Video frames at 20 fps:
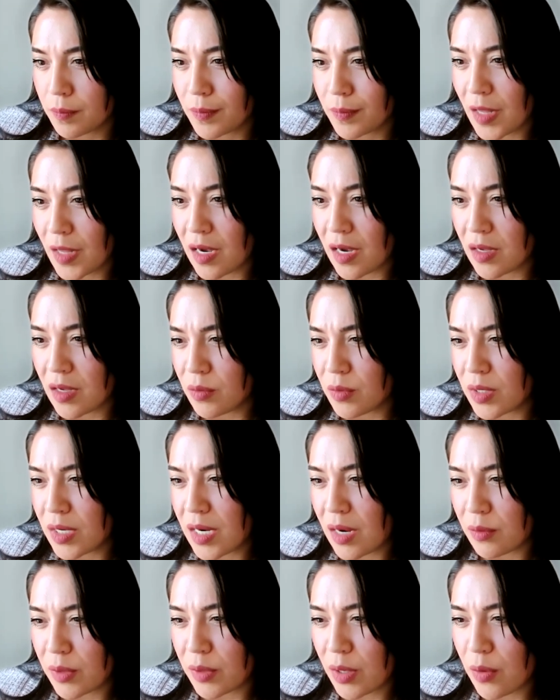Iowa
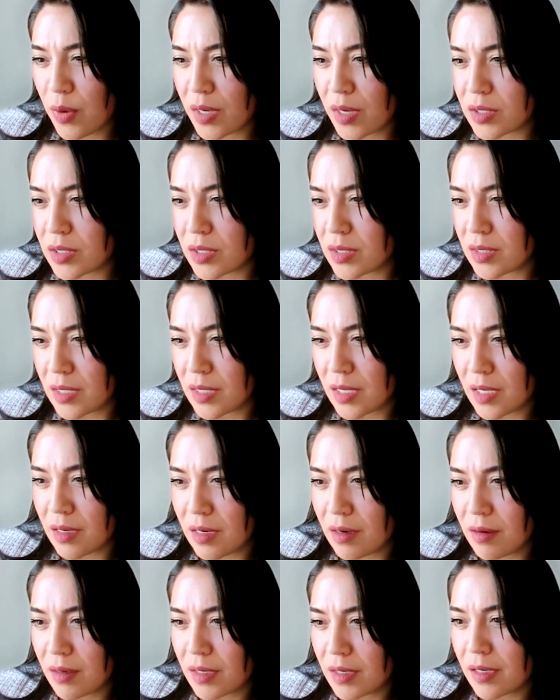now requires a
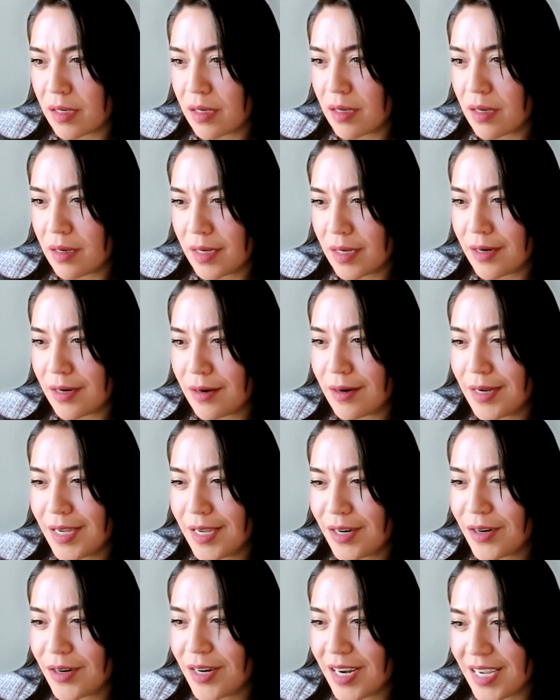honor
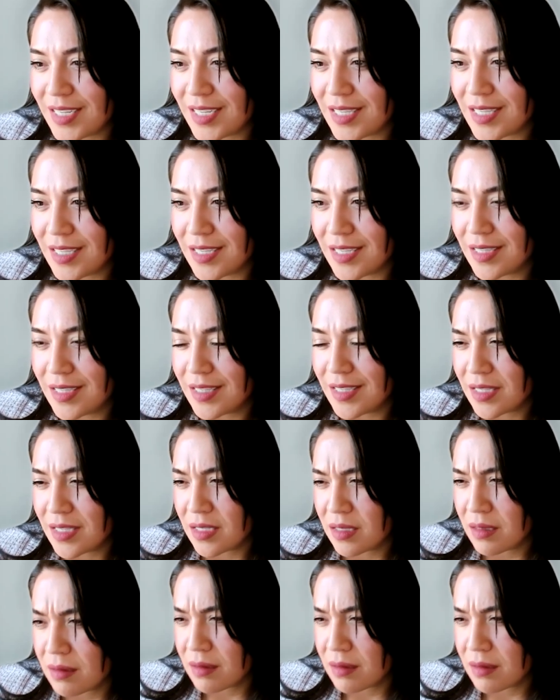NR license.